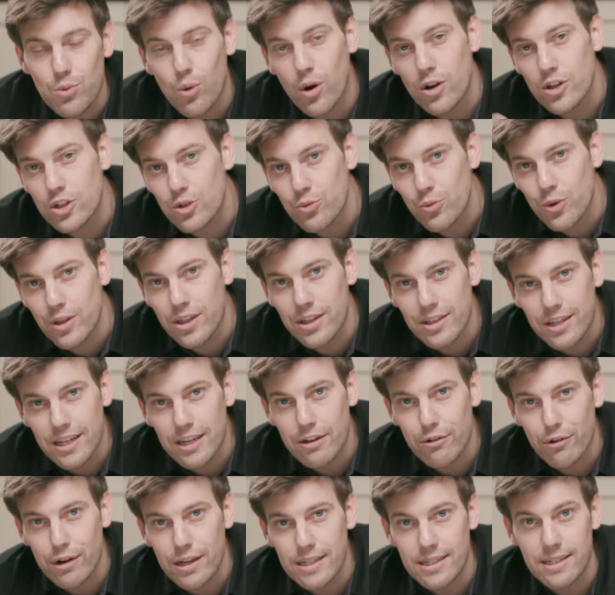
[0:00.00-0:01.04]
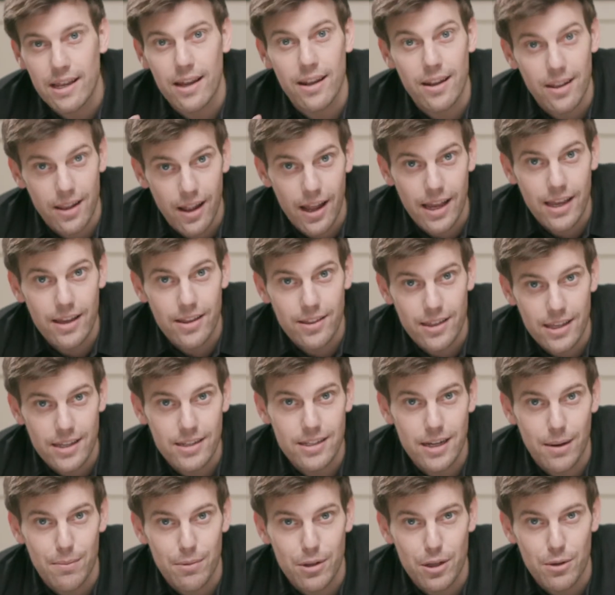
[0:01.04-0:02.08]
wash with a degreaser like the
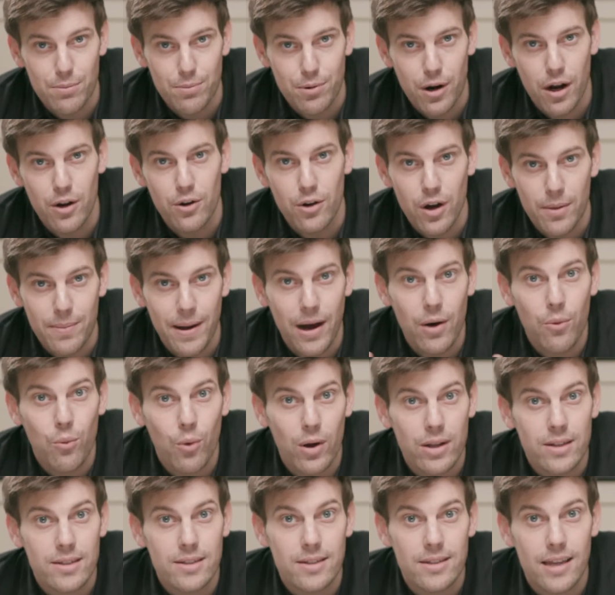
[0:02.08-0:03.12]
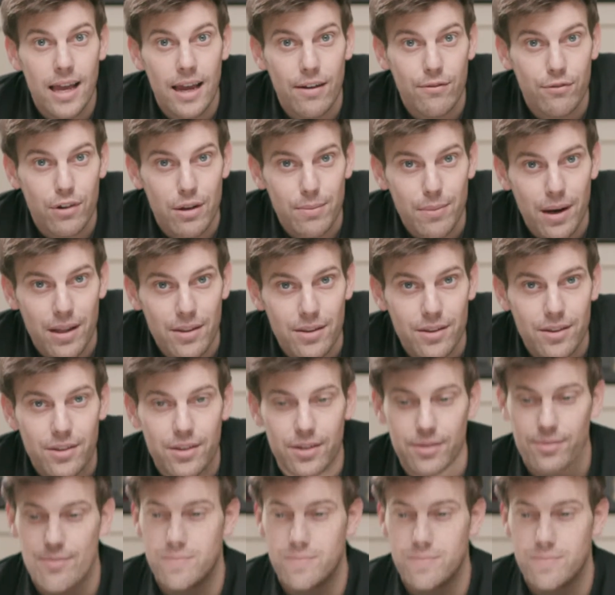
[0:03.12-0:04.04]
WPRO about once every month.